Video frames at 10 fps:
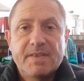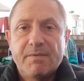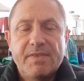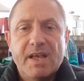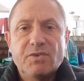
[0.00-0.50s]
Now,
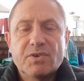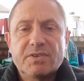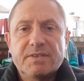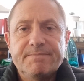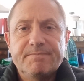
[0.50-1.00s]
they're
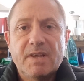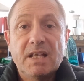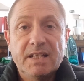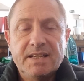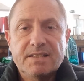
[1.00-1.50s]
just
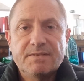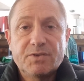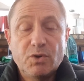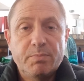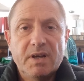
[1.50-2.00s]
elite,
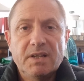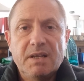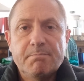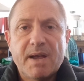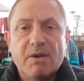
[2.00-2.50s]
super
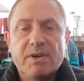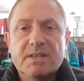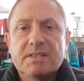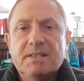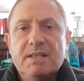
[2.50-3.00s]
elite
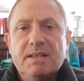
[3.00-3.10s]
Maoris,